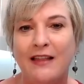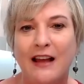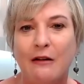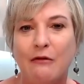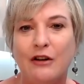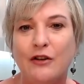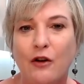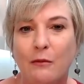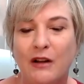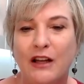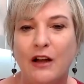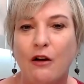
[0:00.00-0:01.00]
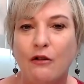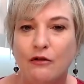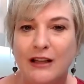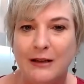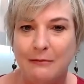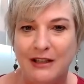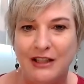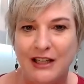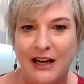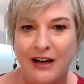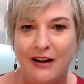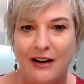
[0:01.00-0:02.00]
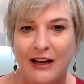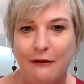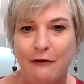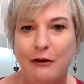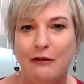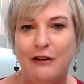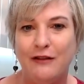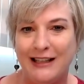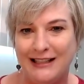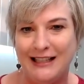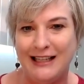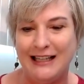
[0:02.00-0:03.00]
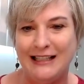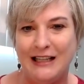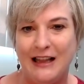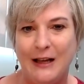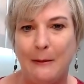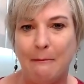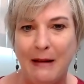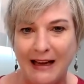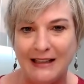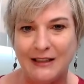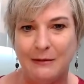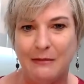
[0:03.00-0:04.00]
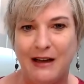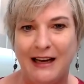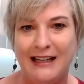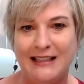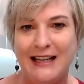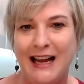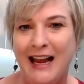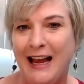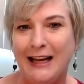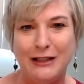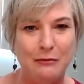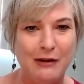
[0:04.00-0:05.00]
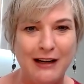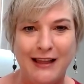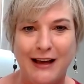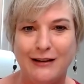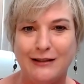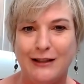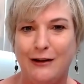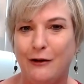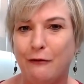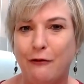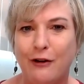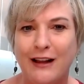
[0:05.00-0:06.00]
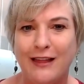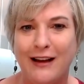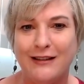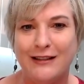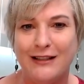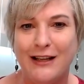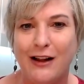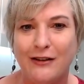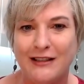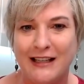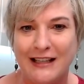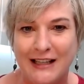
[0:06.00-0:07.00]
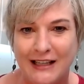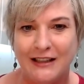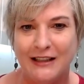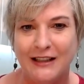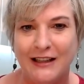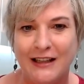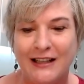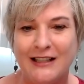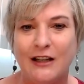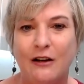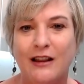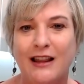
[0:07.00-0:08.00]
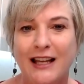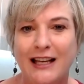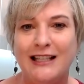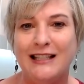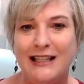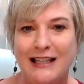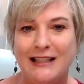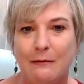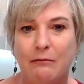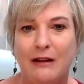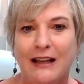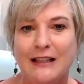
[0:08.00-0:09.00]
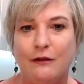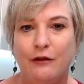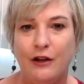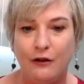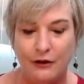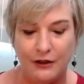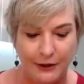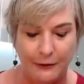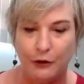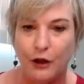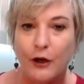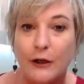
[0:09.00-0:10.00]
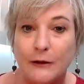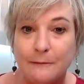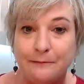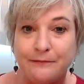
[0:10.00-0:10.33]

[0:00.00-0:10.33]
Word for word: that would normally only be shared if you invested into their masterminds at twenty thousand dollars or forty thousand dollars a year. So this is the place for you to learn.